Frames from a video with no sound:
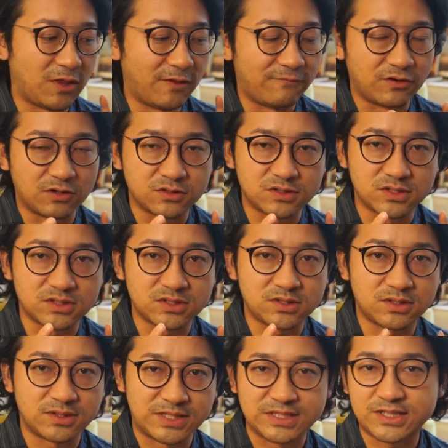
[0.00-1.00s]
versus
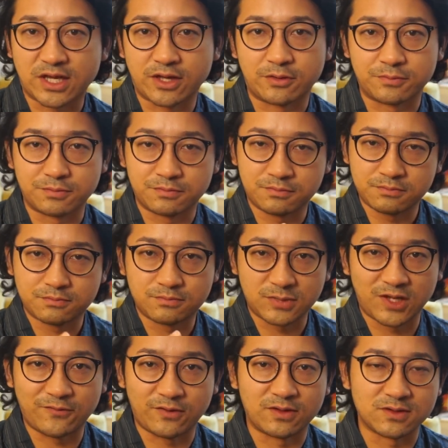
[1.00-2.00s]
this kind of
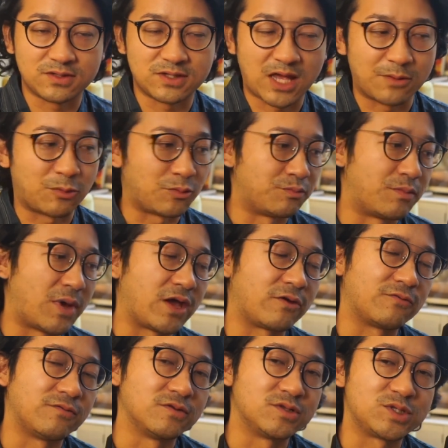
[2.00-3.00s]
different type of microphone.